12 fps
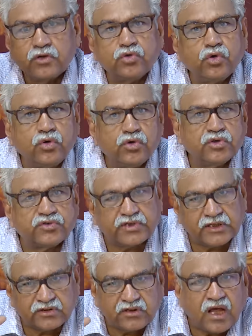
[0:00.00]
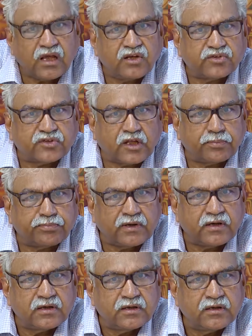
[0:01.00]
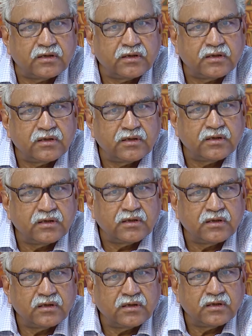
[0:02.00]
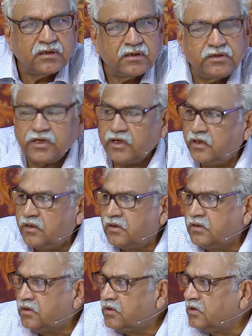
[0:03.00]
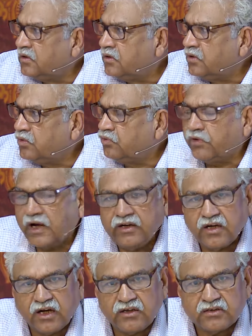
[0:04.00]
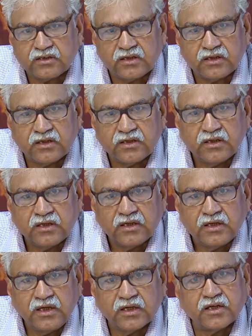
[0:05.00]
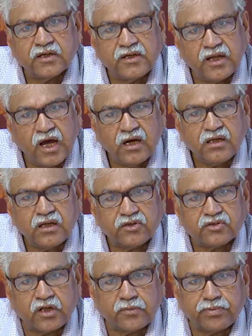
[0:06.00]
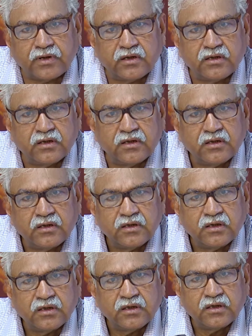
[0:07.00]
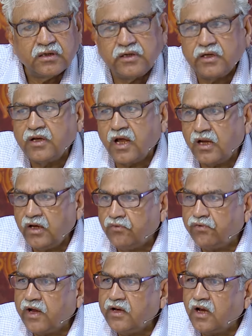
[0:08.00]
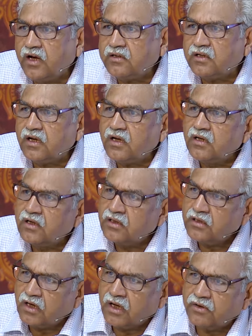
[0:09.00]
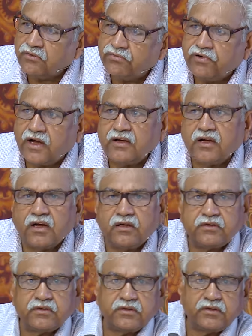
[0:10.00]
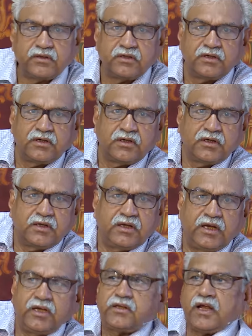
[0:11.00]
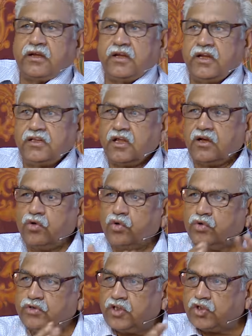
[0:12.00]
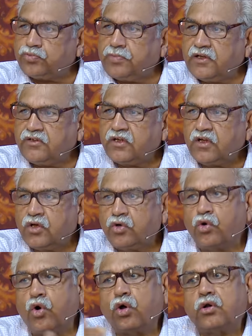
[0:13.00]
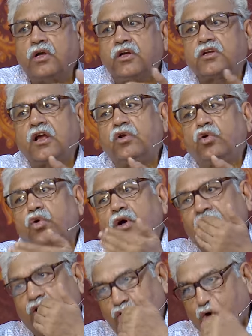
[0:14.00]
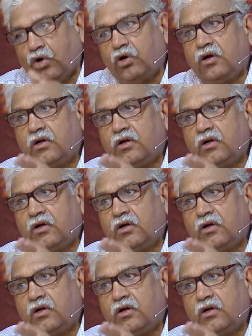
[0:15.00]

So satta ke star par ye finite hai. Lekin gyan ke star par ye na infinite hai na finite. It can neither know this much nor it can know at all.